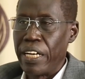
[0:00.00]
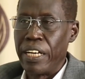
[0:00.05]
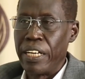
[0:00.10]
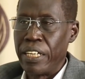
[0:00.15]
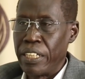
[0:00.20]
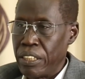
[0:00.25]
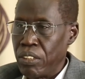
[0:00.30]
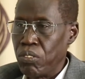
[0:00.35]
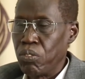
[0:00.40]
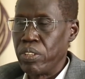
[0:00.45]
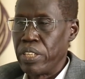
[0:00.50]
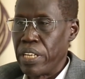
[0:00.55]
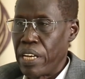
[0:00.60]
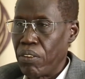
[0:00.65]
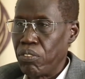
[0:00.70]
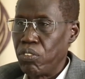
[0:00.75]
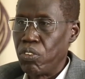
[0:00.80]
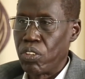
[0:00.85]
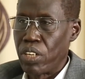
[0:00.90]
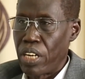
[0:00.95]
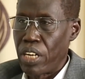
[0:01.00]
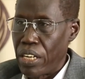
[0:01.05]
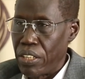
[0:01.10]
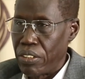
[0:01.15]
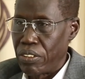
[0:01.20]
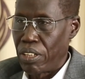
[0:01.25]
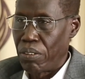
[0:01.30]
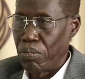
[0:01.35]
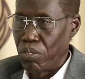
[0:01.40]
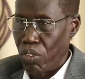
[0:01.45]
And we have to
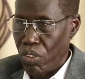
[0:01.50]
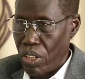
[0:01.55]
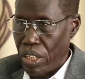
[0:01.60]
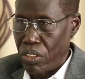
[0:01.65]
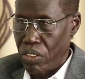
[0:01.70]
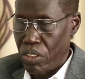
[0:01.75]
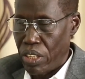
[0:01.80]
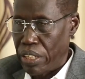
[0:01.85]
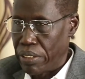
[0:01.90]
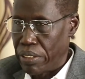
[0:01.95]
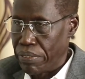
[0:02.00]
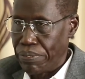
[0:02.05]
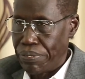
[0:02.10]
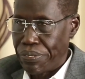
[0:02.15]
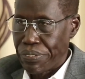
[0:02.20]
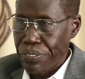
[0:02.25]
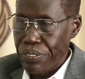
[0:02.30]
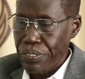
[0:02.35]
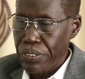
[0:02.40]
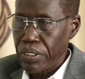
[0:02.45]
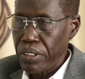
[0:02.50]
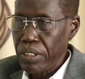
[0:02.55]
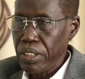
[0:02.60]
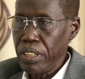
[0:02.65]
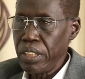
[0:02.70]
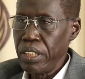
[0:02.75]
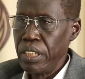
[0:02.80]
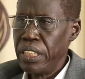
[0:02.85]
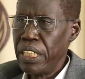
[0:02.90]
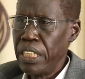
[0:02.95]
rise up to that challenge.
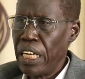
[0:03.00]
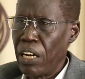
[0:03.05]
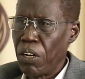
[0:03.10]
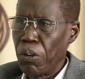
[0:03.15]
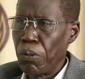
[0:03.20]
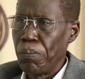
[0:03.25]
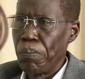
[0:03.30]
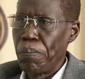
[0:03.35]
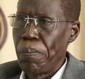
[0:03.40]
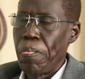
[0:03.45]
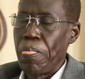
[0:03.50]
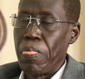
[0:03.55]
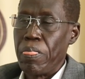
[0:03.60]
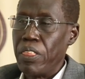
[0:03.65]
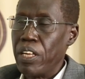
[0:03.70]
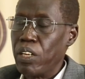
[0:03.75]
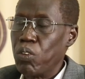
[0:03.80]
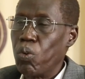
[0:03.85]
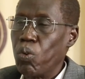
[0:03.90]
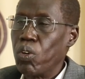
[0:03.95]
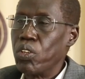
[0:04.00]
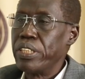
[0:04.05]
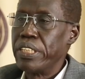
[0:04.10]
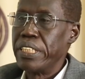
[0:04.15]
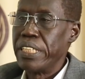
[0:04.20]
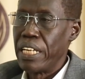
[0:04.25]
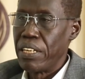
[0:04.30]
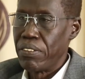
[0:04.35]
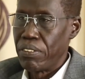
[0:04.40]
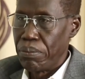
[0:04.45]
Now, there was
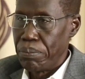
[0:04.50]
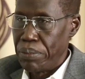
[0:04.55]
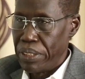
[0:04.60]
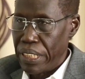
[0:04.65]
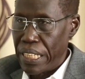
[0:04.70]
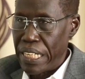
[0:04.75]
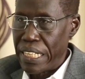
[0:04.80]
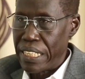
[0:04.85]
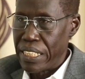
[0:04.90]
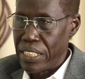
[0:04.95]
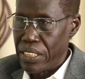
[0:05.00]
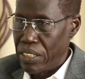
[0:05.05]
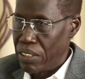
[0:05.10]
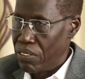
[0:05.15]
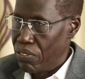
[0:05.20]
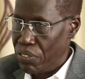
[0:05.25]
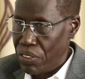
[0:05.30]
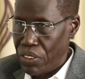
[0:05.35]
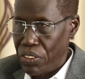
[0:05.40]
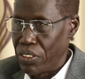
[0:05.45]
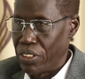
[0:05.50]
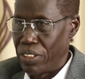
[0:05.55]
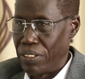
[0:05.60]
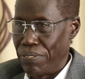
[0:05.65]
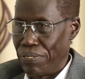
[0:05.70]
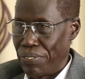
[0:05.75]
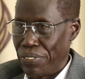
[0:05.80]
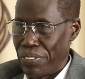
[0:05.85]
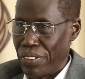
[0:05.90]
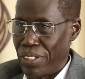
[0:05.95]
never been a written
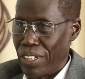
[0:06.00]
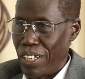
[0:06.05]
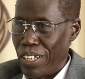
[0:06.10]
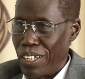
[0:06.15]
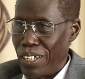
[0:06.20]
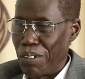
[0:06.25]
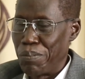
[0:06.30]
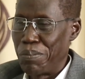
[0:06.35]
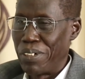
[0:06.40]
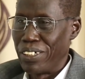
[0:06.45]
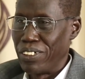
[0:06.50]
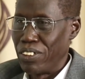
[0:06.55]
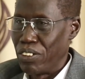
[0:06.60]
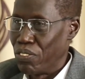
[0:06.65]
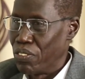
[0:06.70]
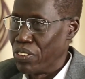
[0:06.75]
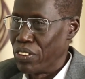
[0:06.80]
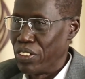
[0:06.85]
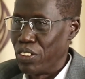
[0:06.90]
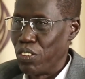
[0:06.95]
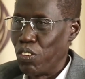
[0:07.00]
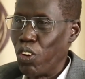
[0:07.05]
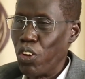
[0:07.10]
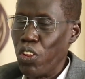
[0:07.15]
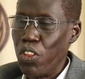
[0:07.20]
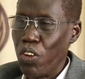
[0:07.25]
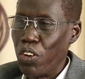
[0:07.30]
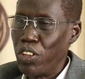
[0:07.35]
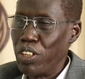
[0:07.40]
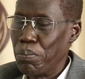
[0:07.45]
vision about university.
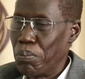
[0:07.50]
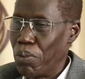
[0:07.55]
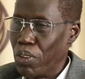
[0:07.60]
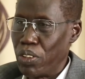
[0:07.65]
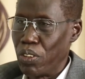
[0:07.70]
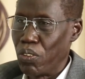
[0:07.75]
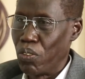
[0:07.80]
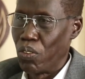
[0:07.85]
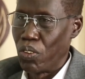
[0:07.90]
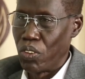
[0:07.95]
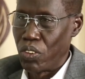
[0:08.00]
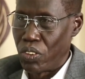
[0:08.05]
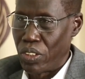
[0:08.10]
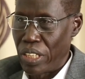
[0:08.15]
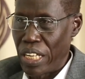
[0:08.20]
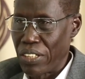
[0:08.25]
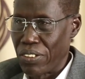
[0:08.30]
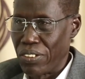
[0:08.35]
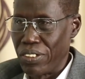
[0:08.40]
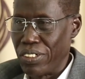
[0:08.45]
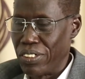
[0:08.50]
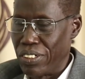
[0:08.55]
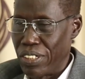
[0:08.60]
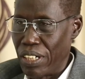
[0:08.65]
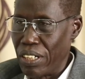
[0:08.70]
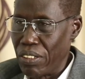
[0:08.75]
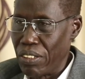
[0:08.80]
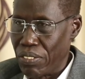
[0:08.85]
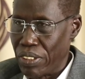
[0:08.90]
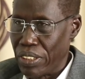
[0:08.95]
Although the motto was excellence,
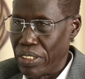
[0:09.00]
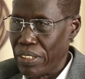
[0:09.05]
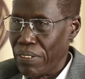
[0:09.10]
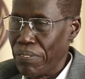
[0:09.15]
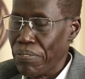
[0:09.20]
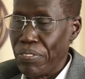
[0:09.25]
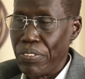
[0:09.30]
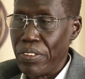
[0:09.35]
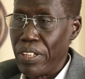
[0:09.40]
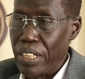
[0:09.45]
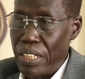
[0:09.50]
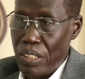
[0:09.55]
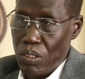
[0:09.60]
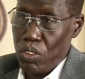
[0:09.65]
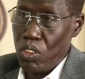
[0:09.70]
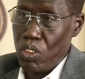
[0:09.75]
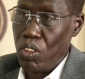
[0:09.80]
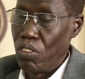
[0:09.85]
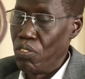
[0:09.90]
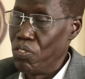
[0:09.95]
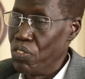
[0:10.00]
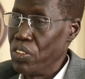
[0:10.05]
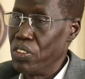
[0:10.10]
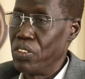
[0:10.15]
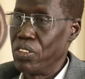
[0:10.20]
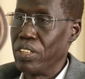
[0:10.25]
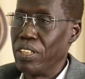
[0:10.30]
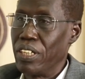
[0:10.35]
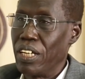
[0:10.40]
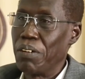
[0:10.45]
relevance, there was no
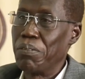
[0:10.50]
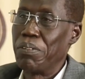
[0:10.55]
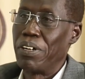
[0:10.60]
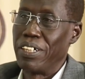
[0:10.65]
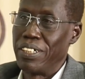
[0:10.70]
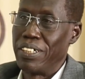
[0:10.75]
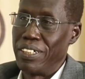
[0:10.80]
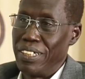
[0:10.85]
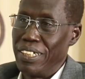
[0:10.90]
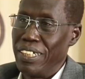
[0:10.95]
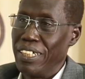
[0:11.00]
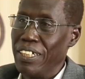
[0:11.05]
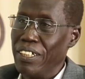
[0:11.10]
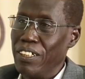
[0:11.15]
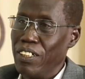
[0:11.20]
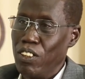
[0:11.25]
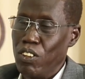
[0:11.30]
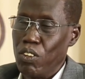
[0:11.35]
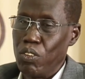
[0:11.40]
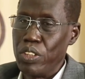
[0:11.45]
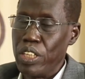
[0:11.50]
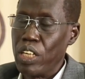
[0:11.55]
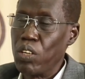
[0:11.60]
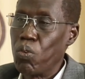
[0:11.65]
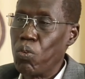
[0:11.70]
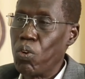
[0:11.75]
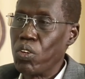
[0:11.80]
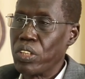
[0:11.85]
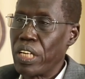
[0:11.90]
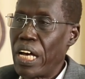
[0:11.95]
vision about, you know,
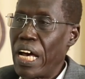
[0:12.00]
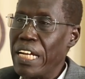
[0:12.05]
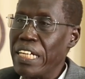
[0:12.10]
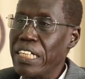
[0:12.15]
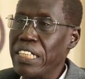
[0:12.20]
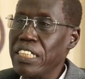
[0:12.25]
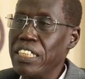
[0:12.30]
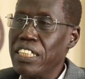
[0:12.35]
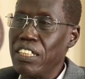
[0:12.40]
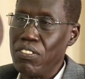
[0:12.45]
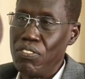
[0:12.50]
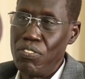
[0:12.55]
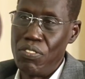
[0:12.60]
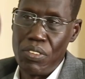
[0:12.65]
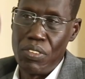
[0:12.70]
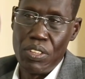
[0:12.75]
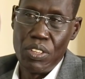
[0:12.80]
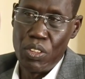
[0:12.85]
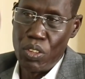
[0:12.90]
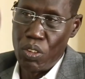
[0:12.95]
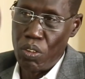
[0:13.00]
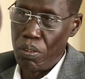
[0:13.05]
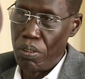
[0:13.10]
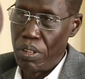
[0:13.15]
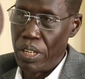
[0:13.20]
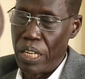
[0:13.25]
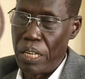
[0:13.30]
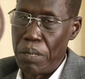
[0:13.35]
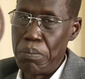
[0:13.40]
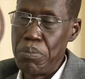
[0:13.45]
there was unwritten, you
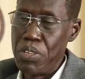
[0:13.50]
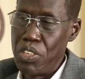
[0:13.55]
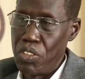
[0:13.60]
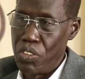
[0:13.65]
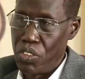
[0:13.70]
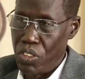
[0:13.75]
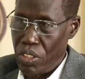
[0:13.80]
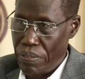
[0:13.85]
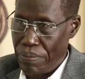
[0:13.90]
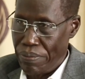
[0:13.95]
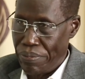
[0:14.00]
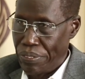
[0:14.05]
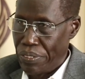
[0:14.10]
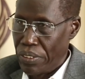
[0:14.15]
know, mission.